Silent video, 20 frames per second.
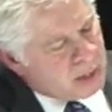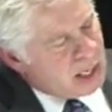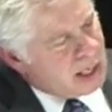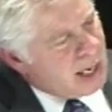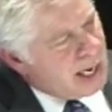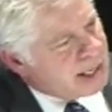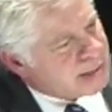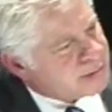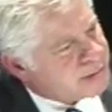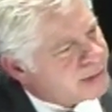
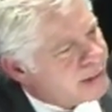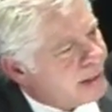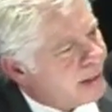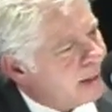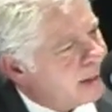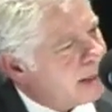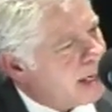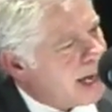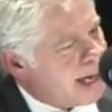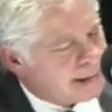as the
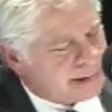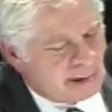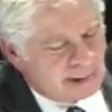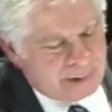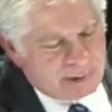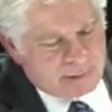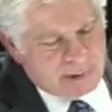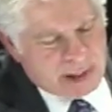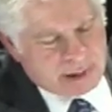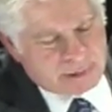acting
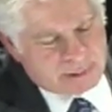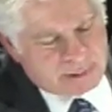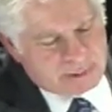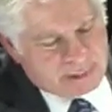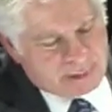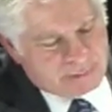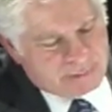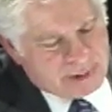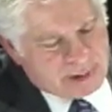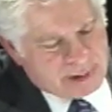
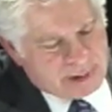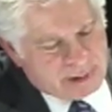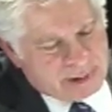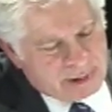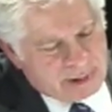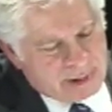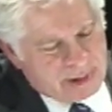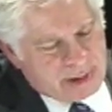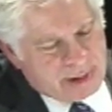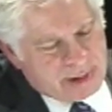director
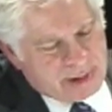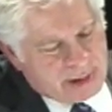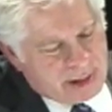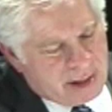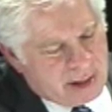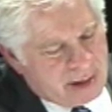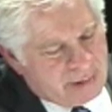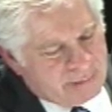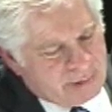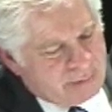
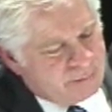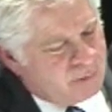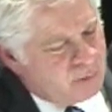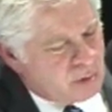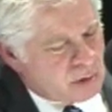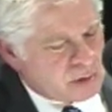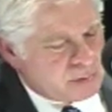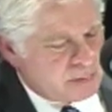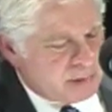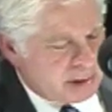of
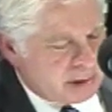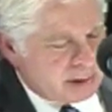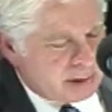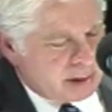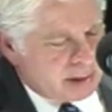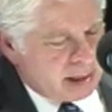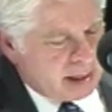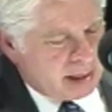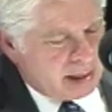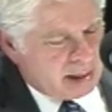enforcement
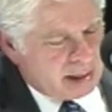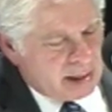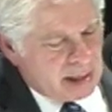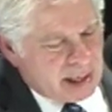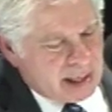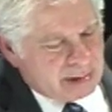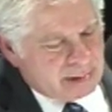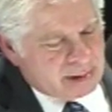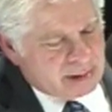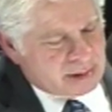
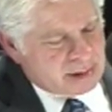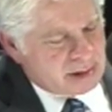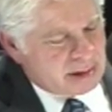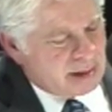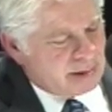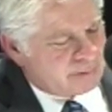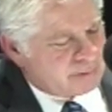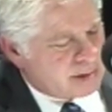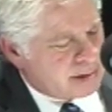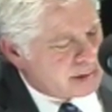at the
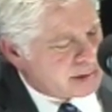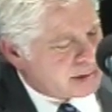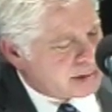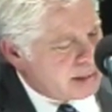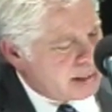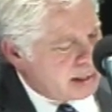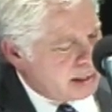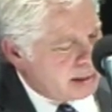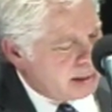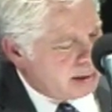
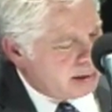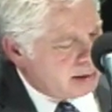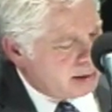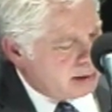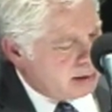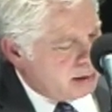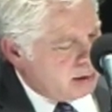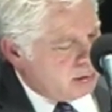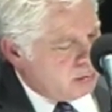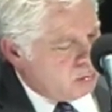CFTC,
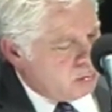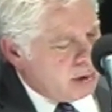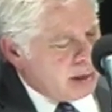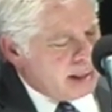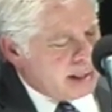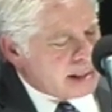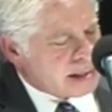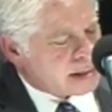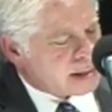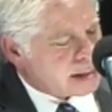what
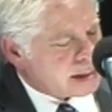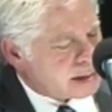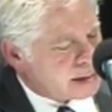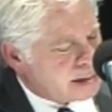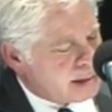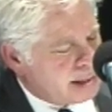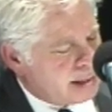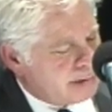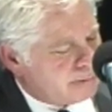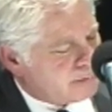is the
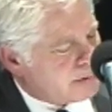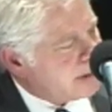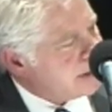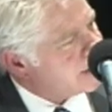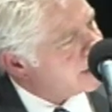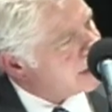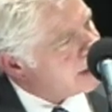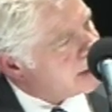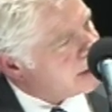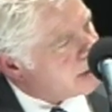
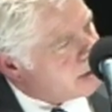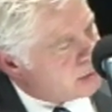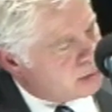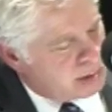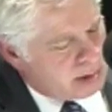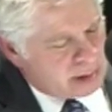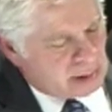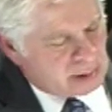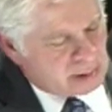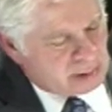CFTC
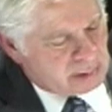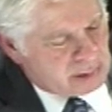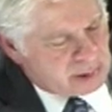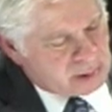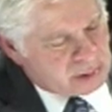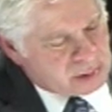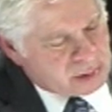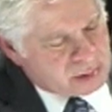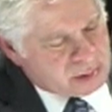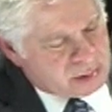doing to
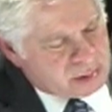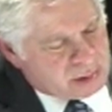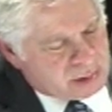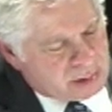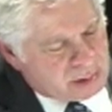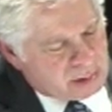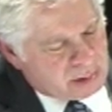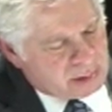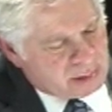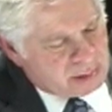
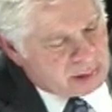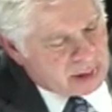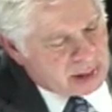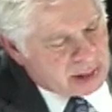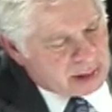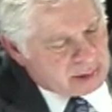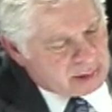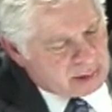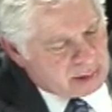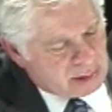ensure
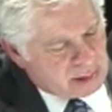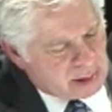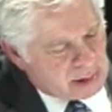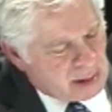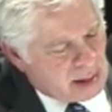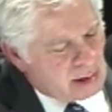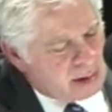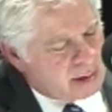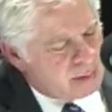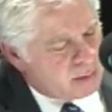that the
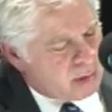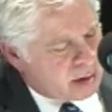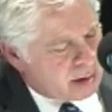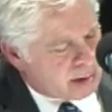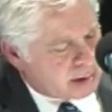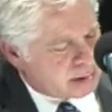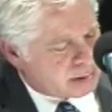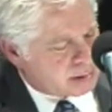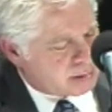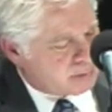dairy
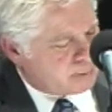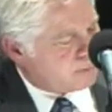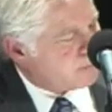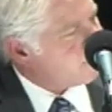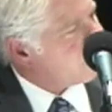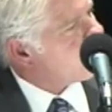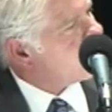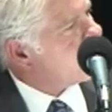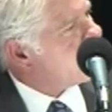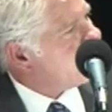markets are
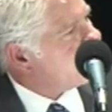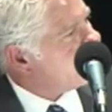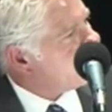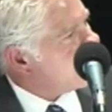free of